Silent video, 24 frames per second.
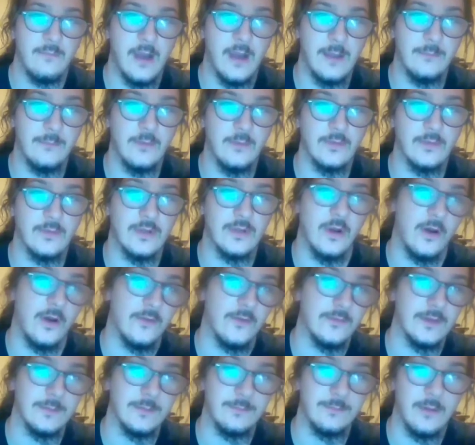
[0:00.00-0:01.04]
My most
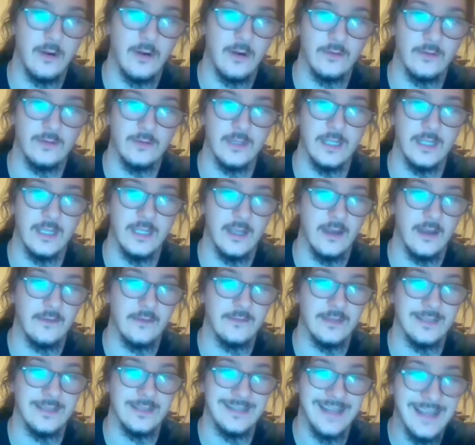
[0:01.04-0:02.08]
confident parlay
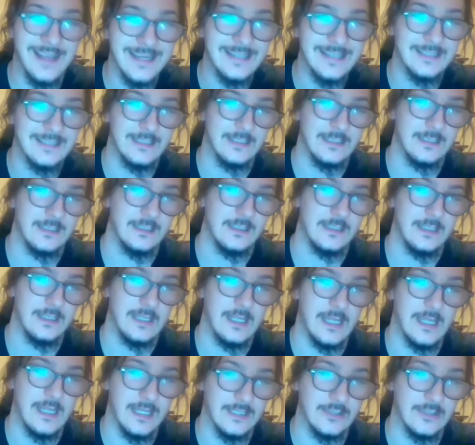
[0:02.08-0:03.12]
of the night
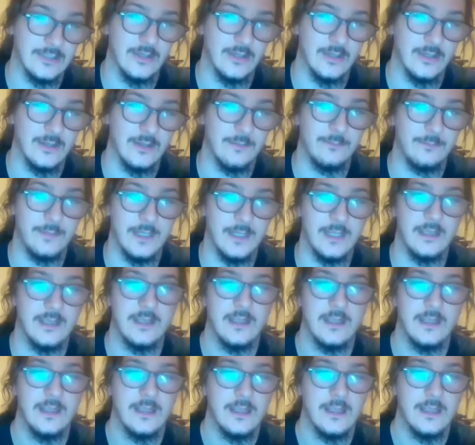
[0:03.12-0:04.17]
is going to
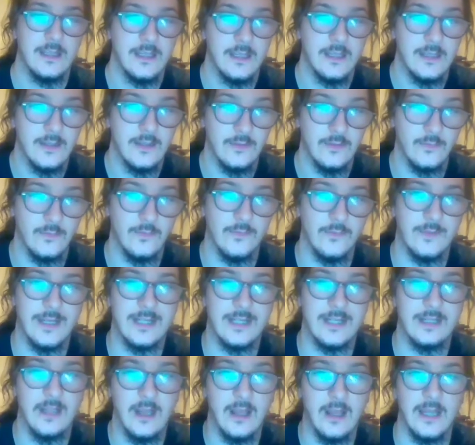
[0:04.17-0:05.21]
be
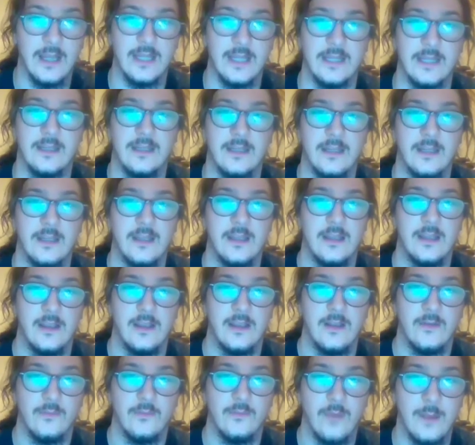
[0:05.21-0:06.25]
Ludovic Klein,
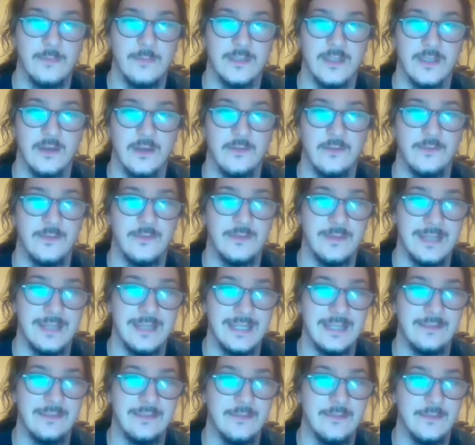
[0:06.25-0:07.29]
Ramazan
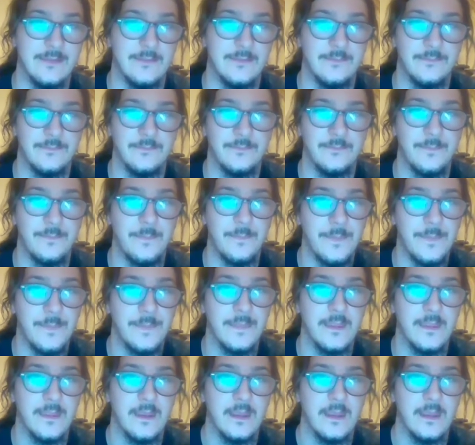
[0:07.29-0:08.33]
Emeev,
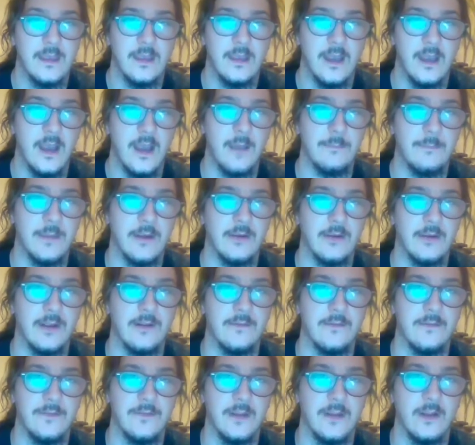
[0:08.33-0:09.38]

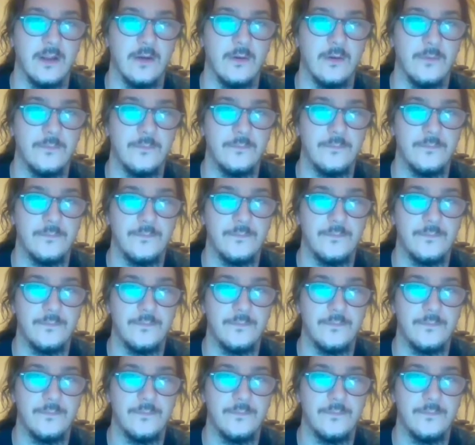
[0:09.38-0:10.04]
Marion Fion,